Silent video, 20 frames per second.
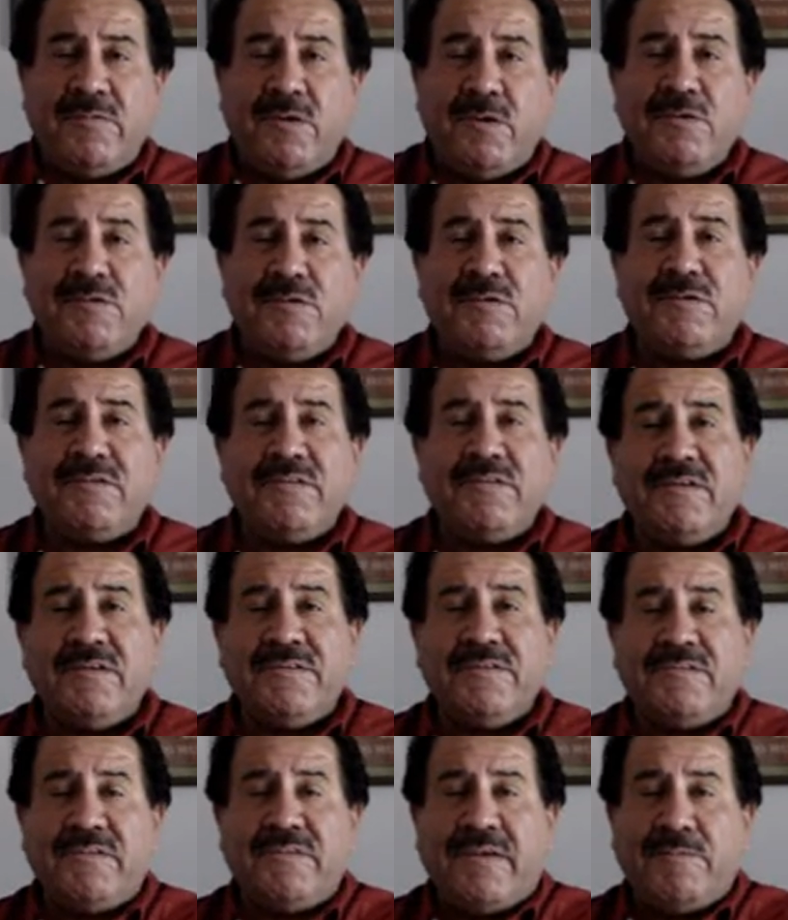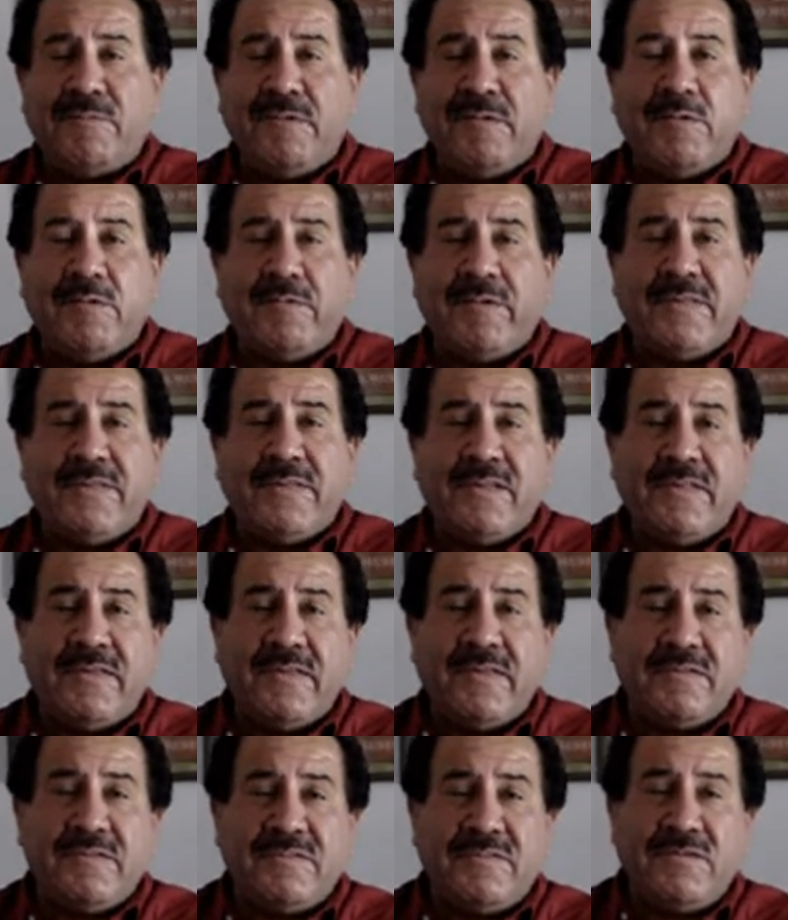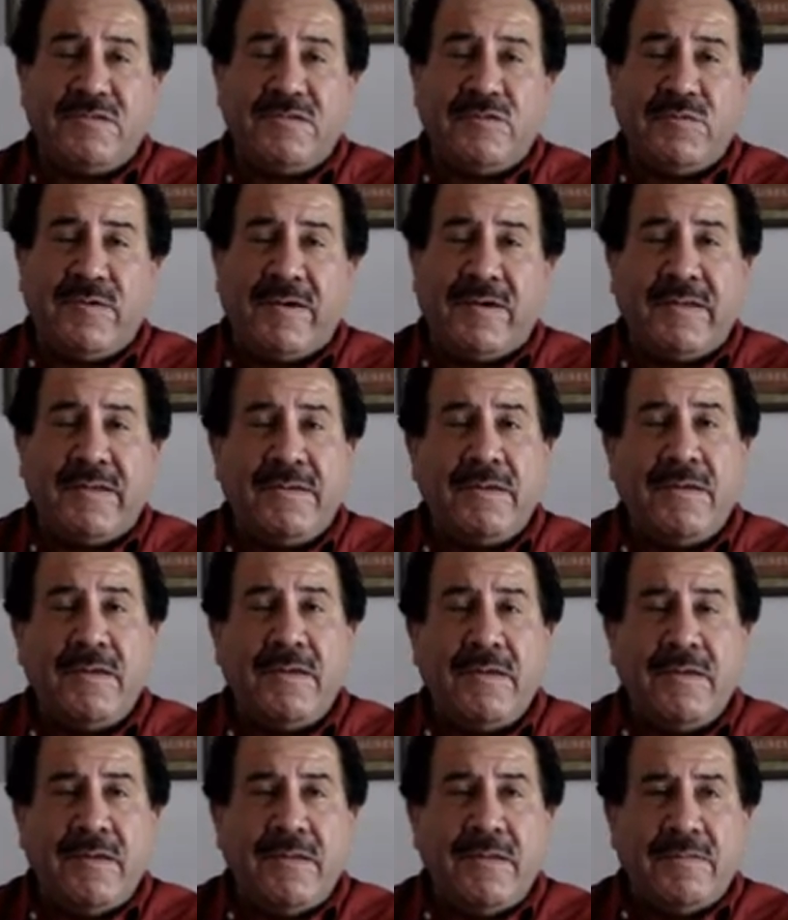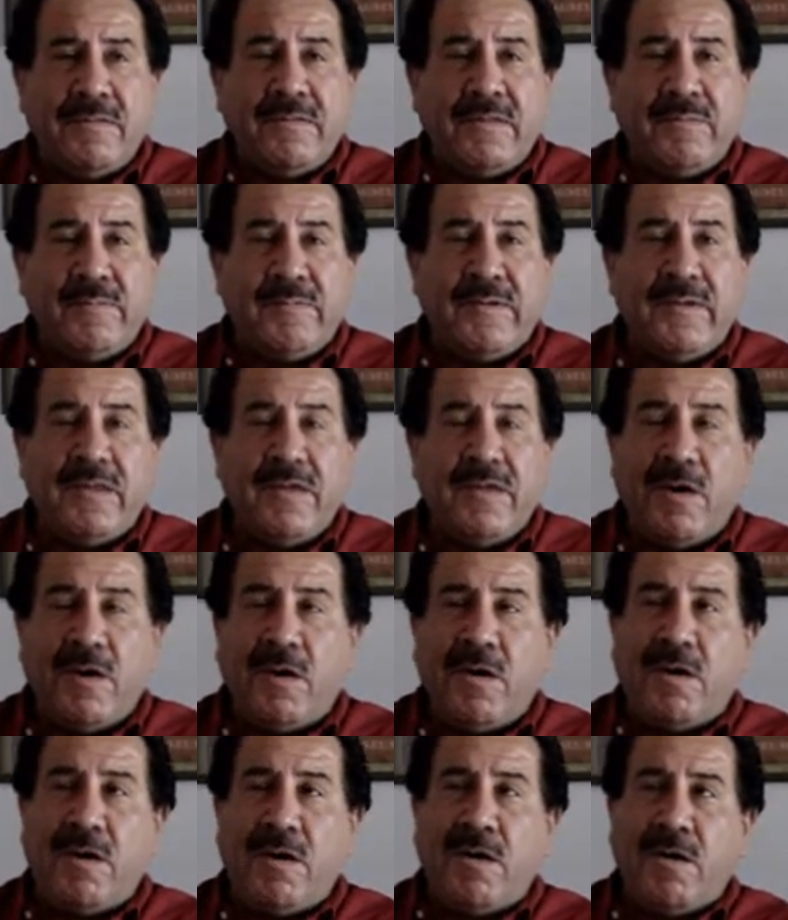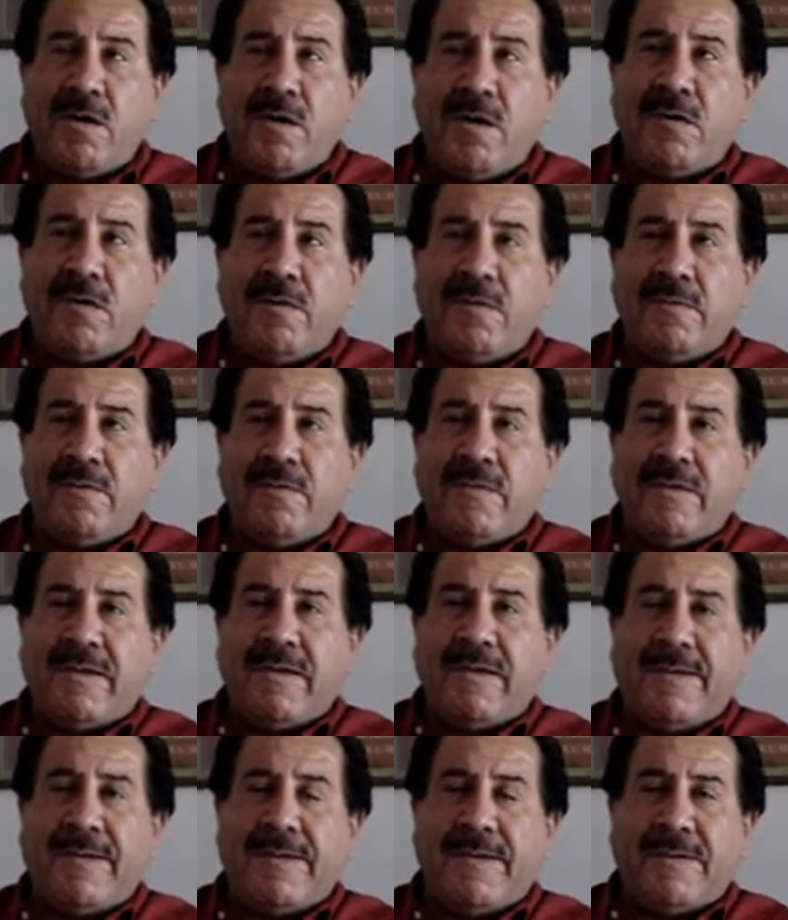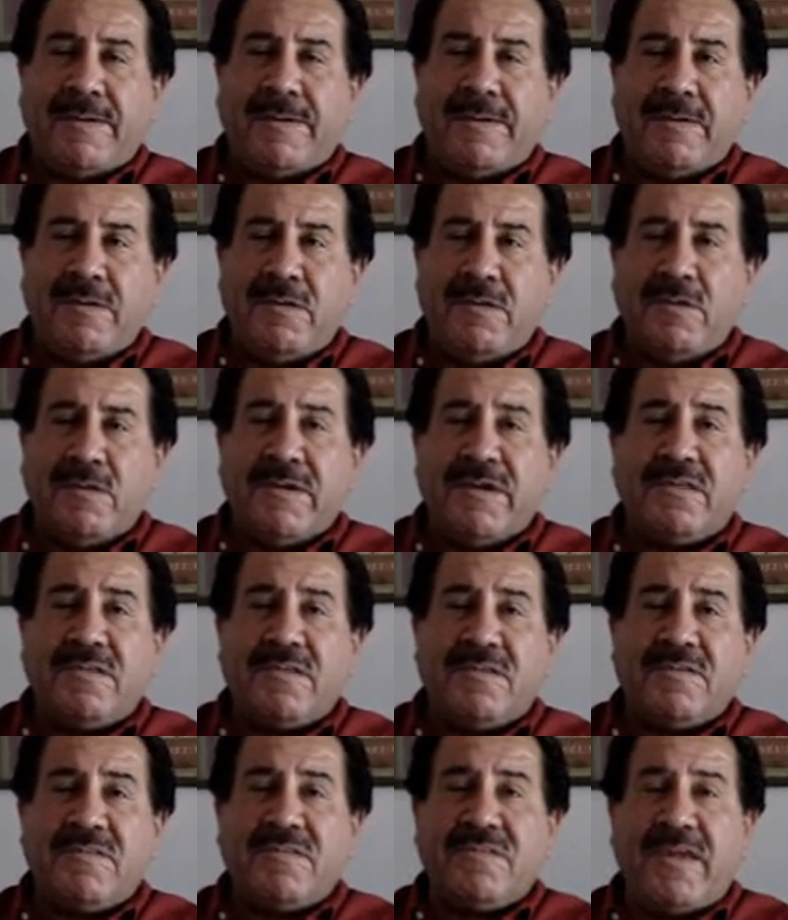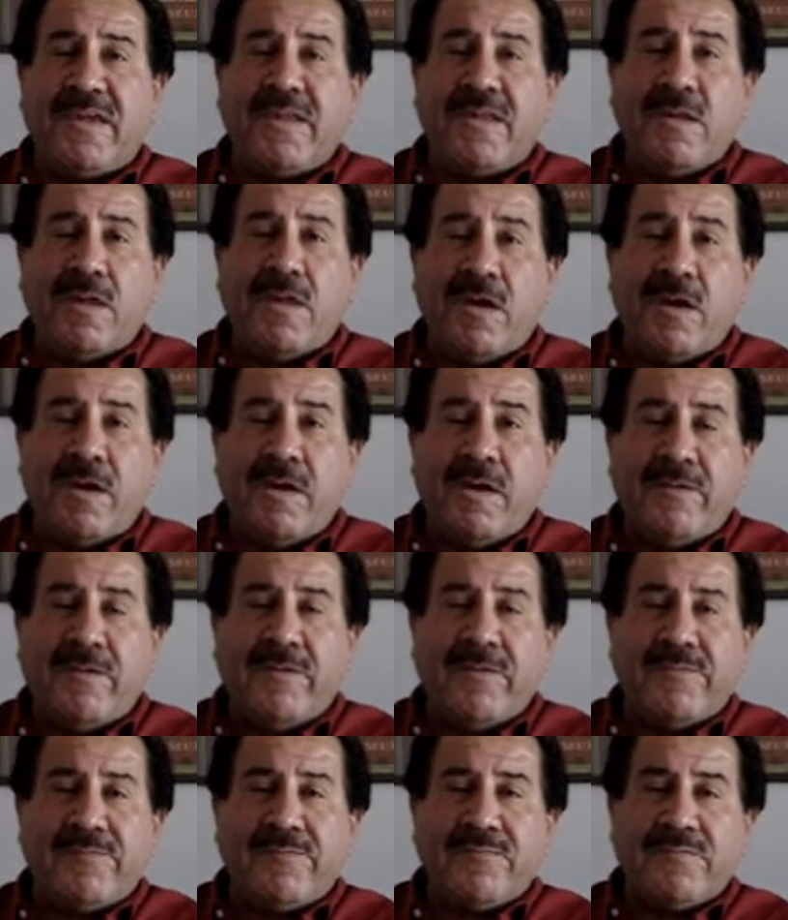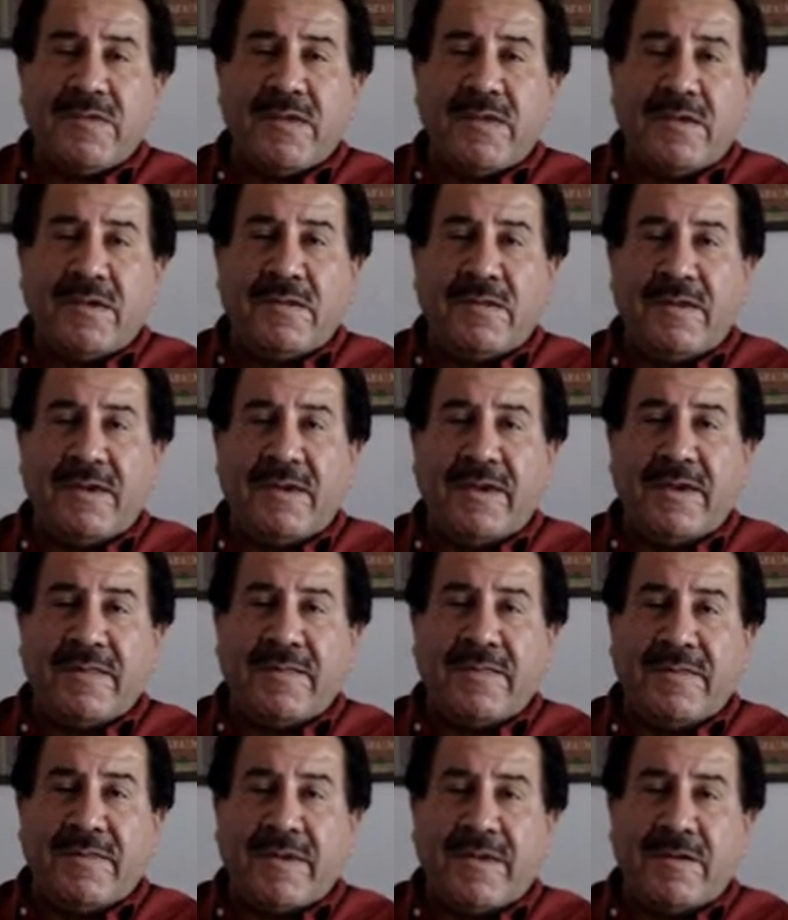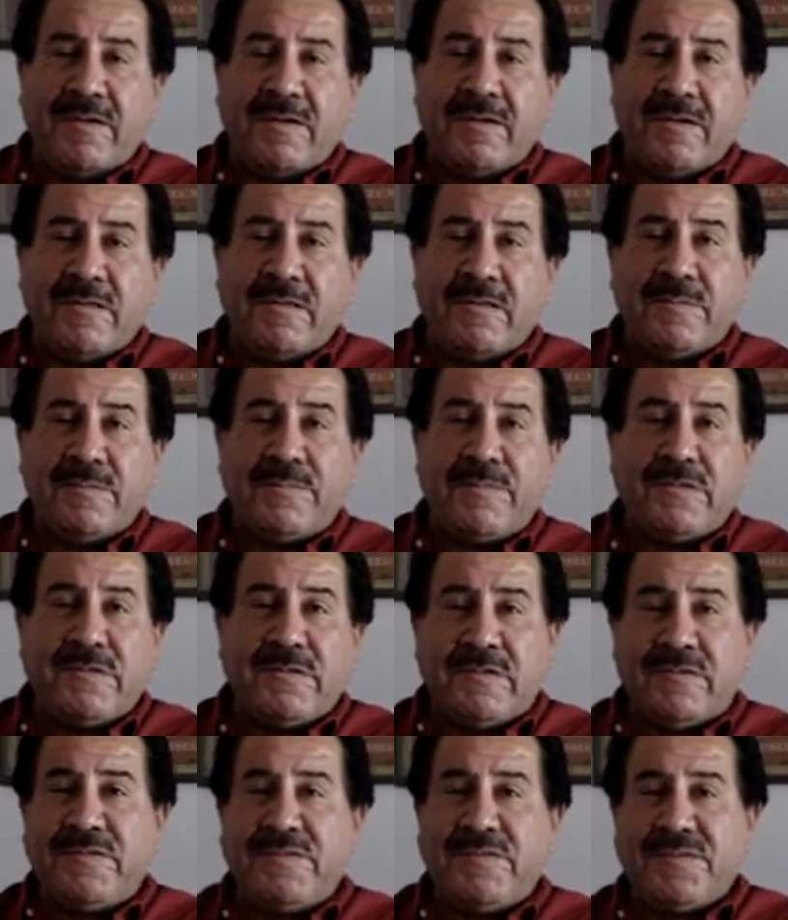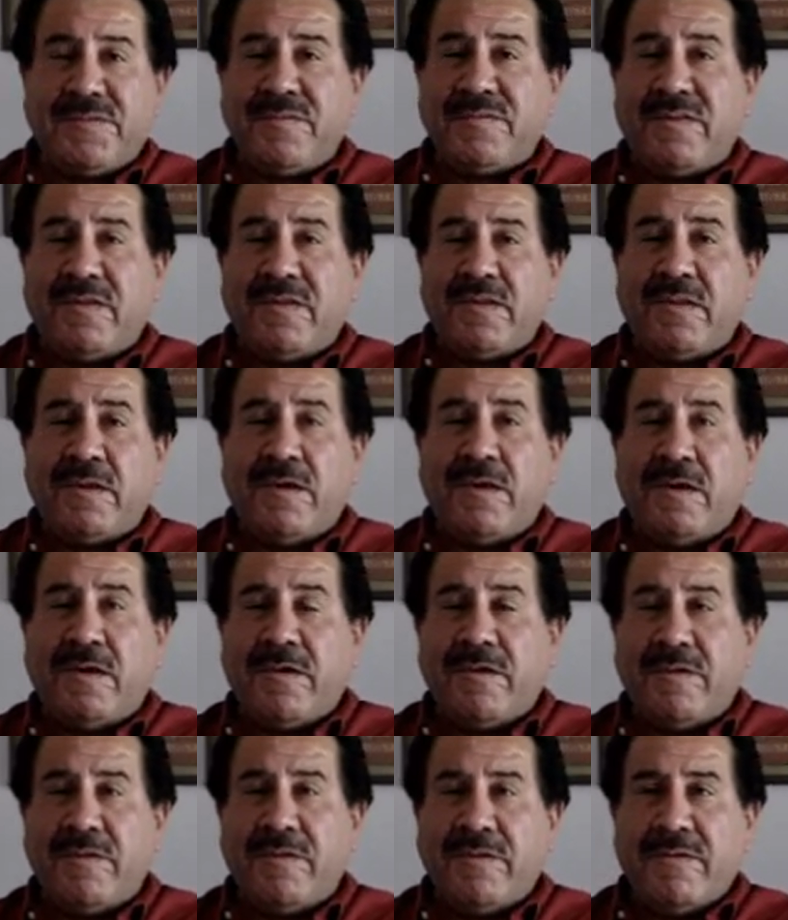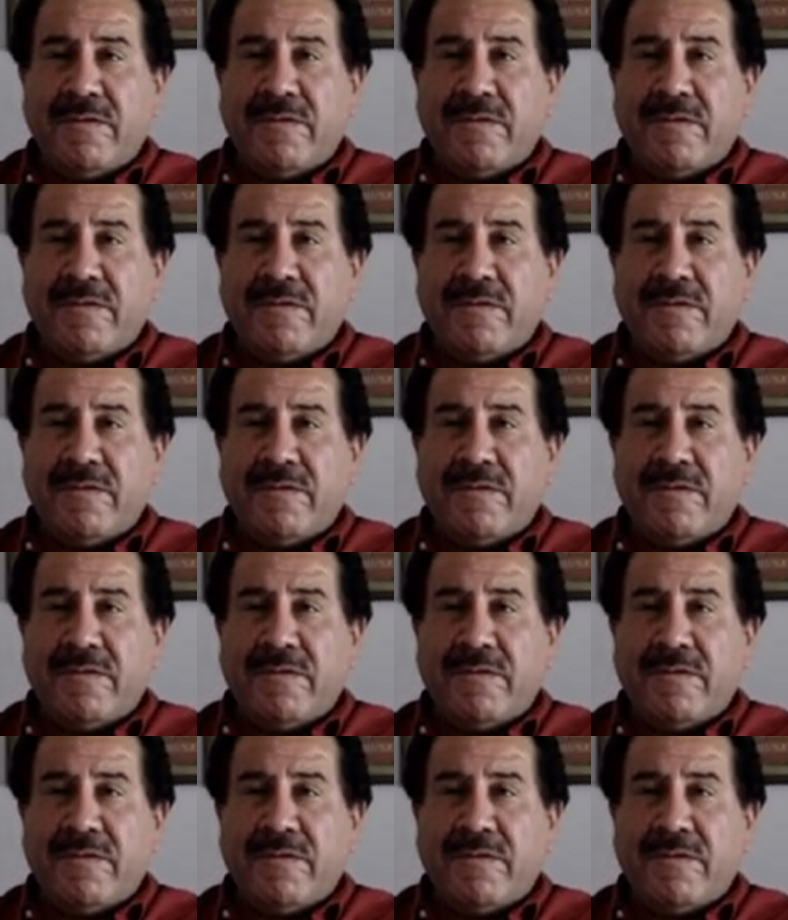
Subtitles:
no jurisdictions that really wanted to take this issue on. They really all look at the state law, and their interpretation of the state law